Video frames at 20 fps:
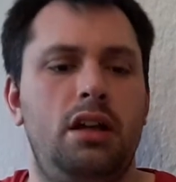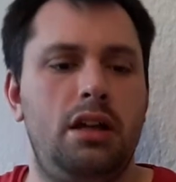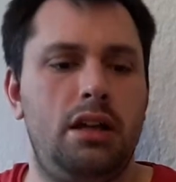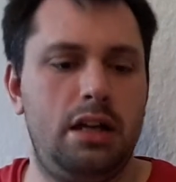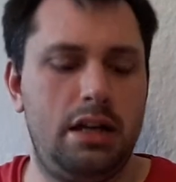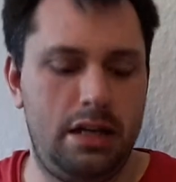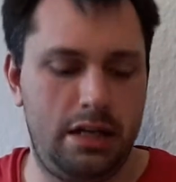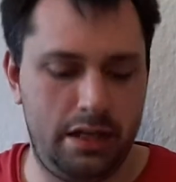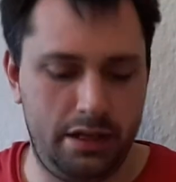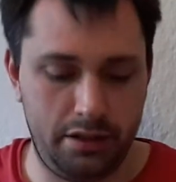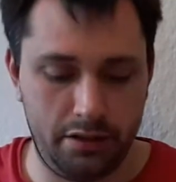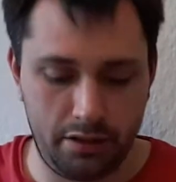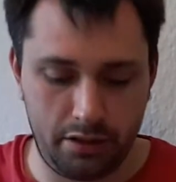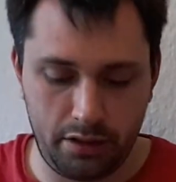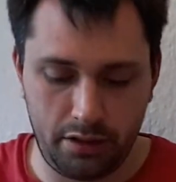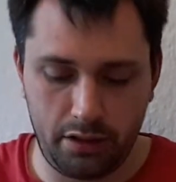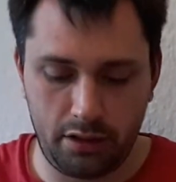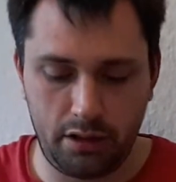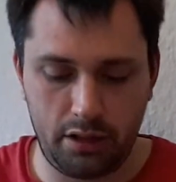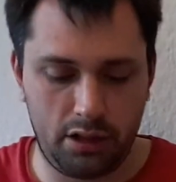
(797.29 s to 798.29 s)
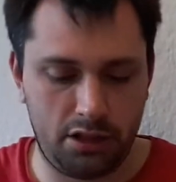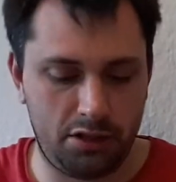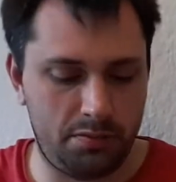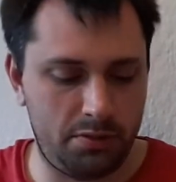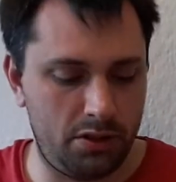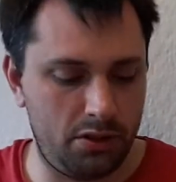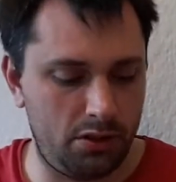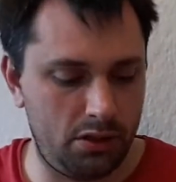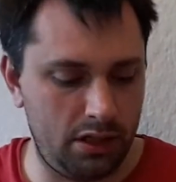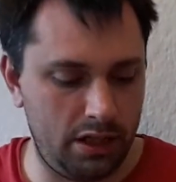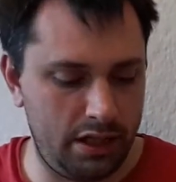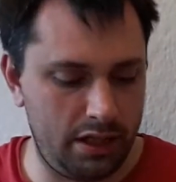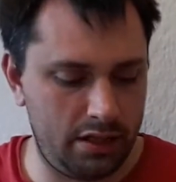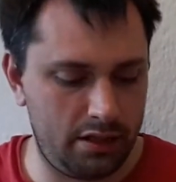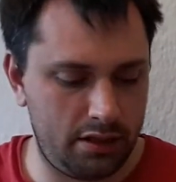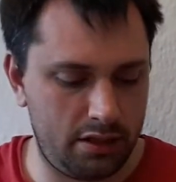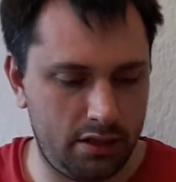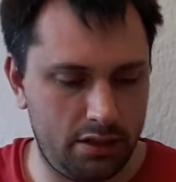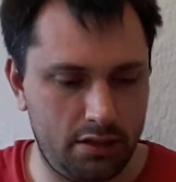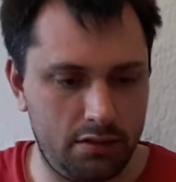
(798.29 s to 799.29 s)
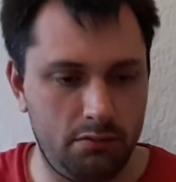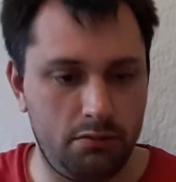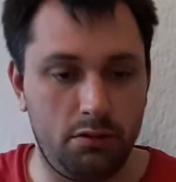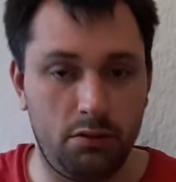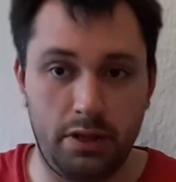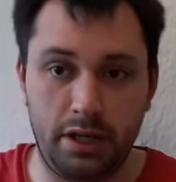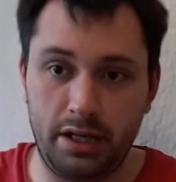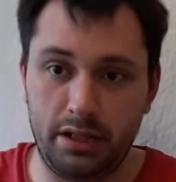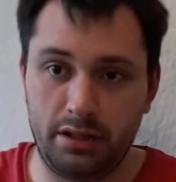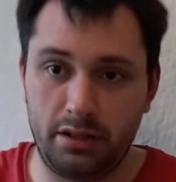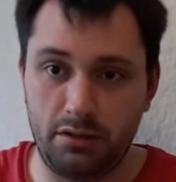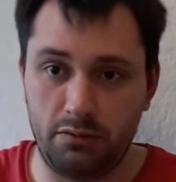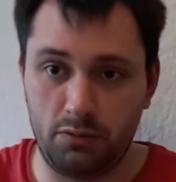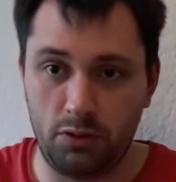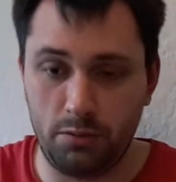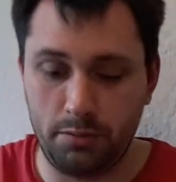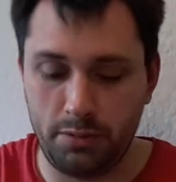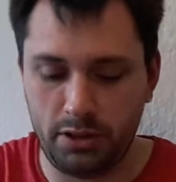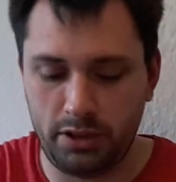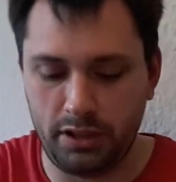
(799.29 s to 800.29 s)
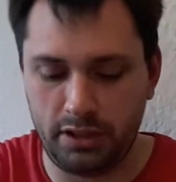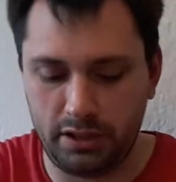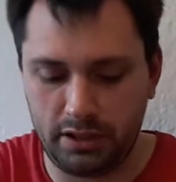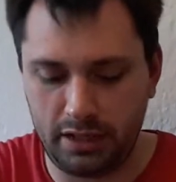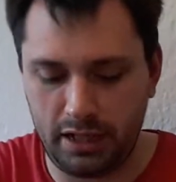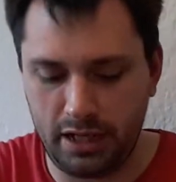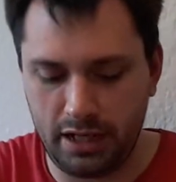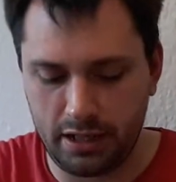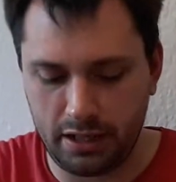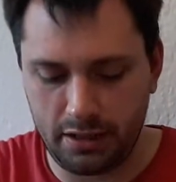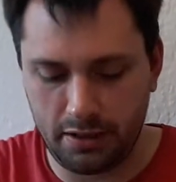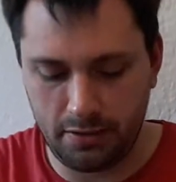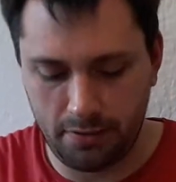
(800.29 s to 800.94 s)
And last but not least, we'll get into the rule book in a sec.